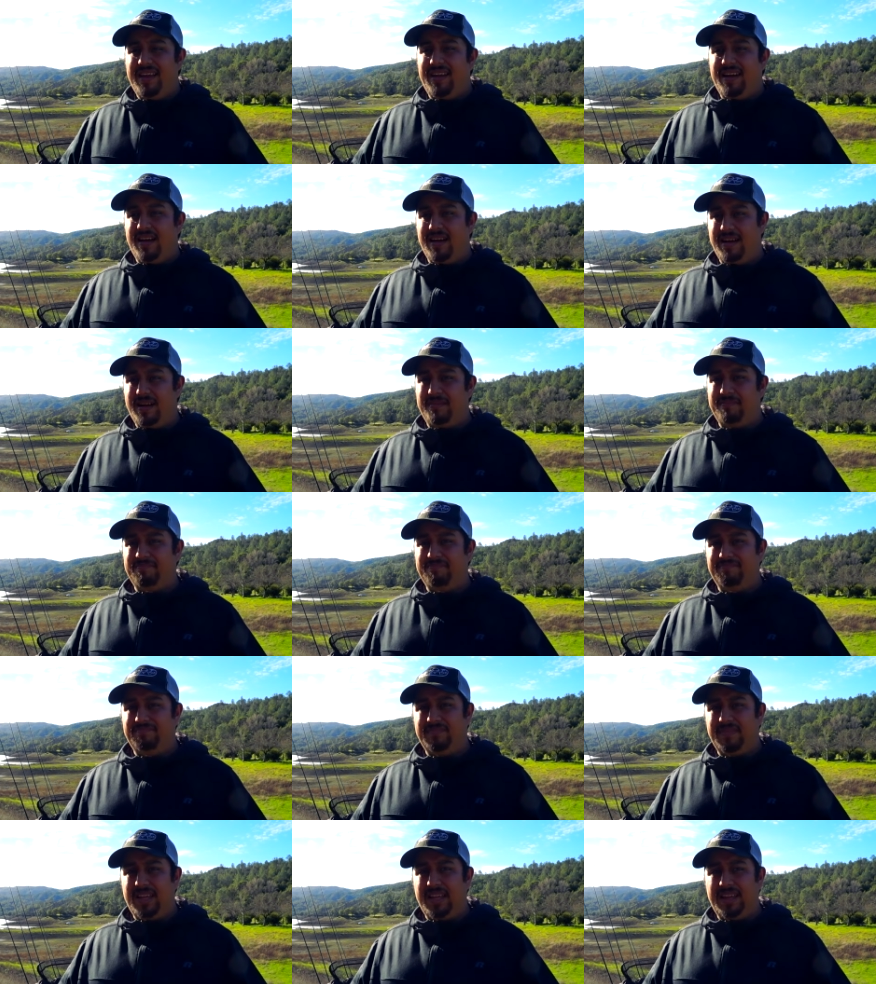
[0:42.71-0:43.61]
I
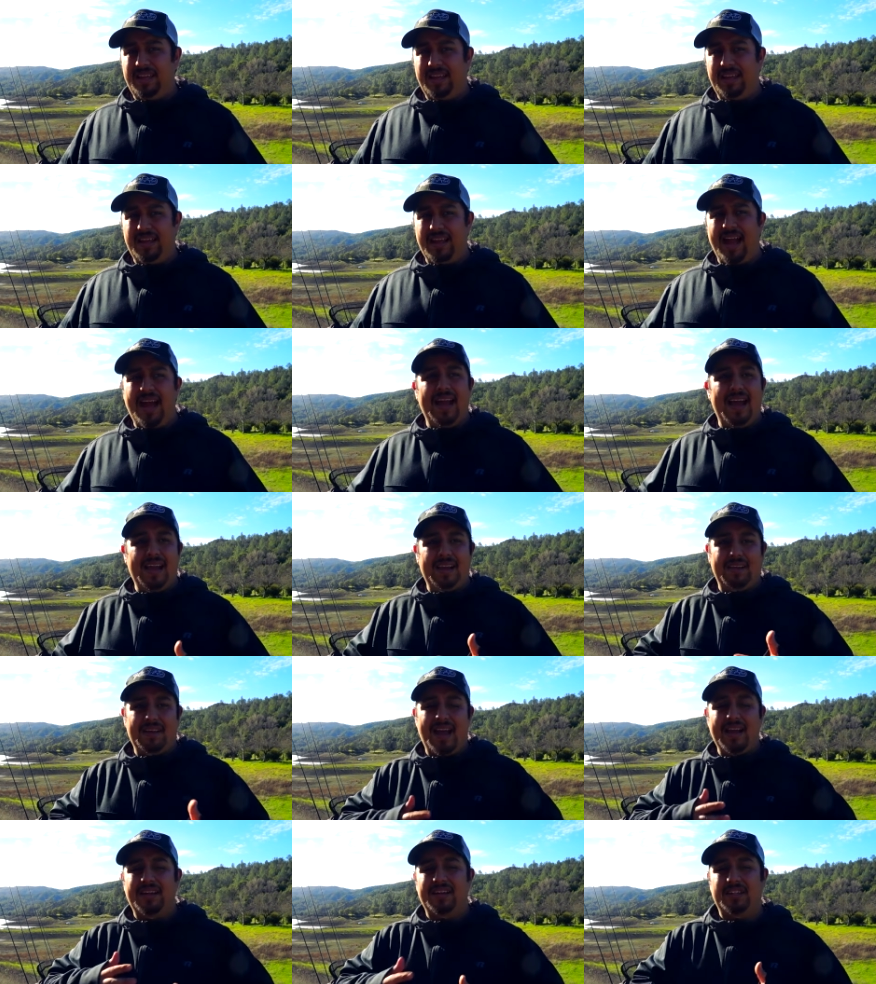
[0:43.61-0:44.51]

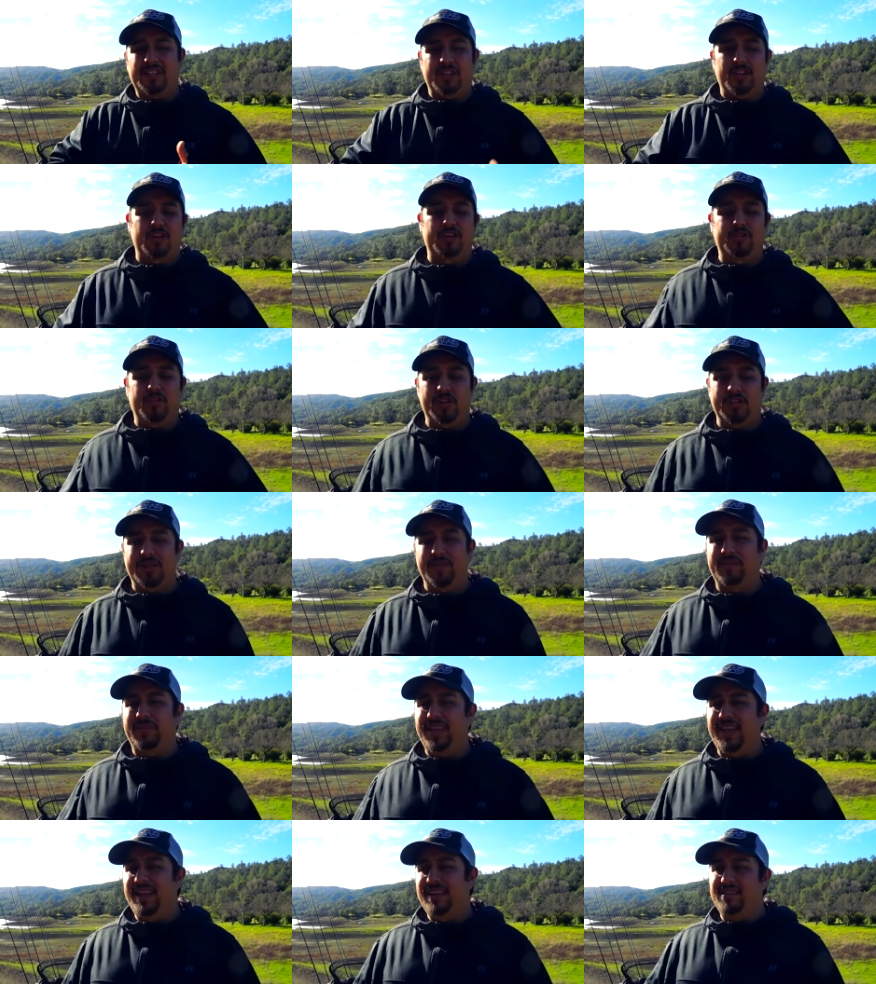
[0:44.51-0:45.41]
had kind of searched for some
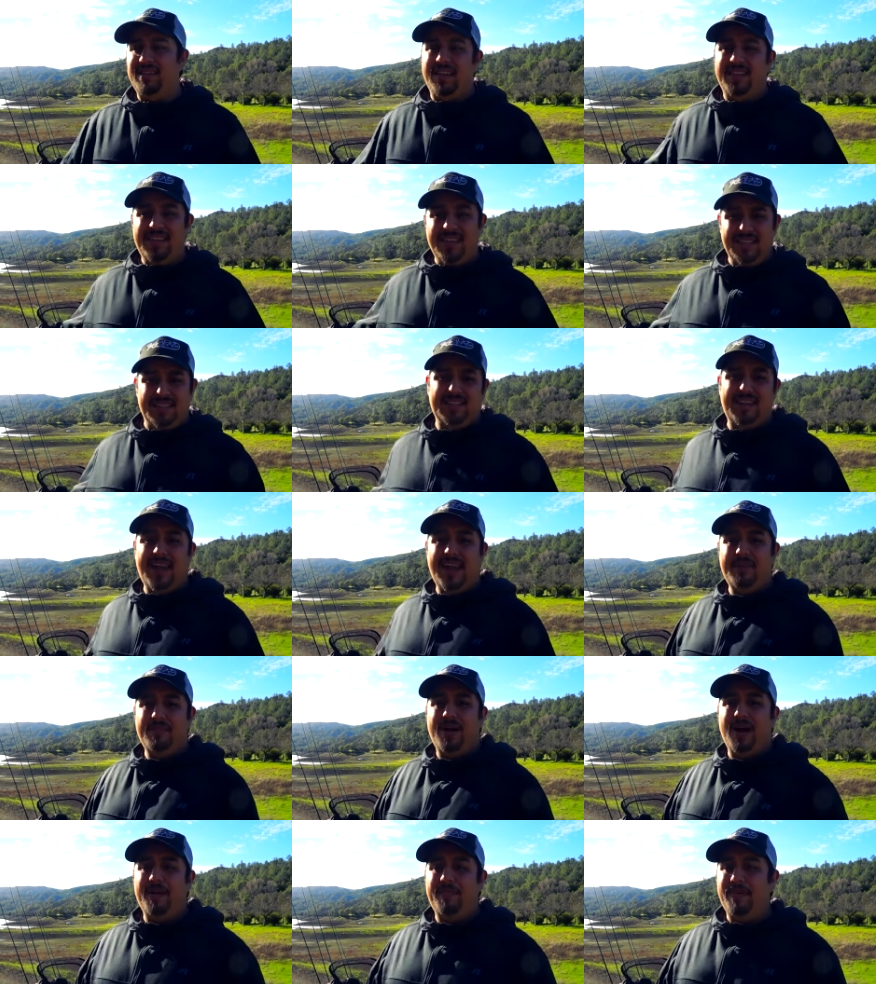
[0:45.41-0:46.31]
things and this
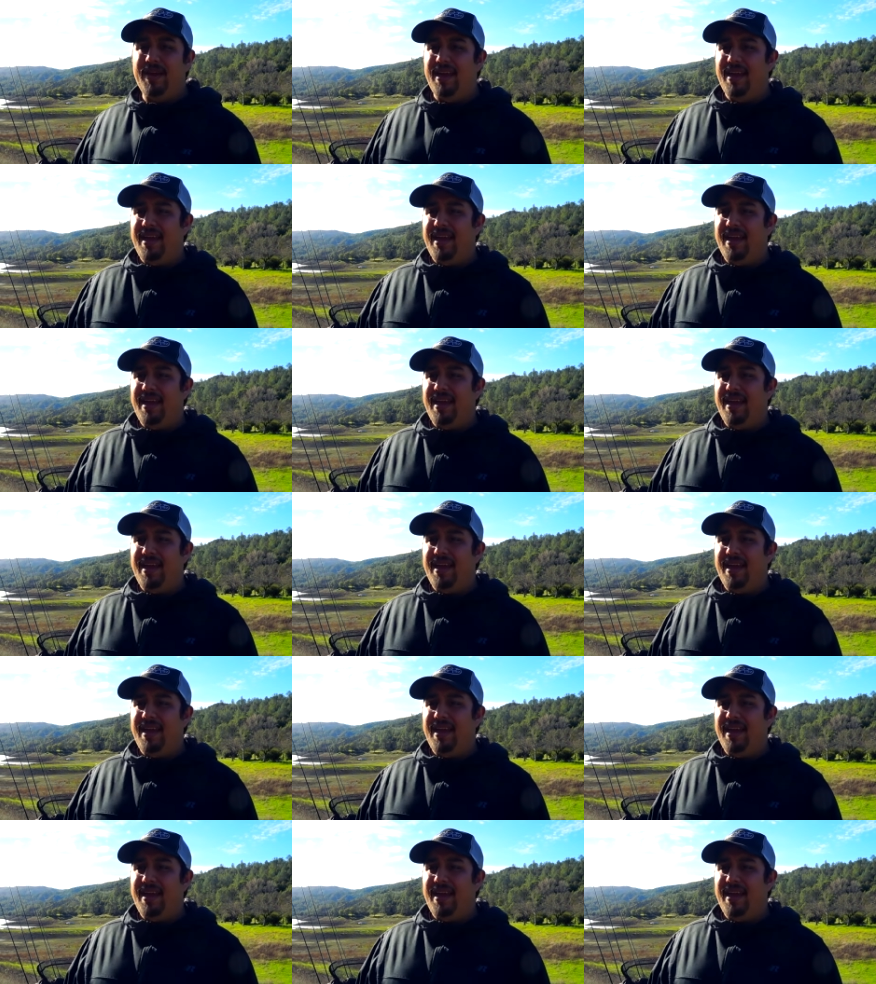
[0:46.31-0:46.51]
came up,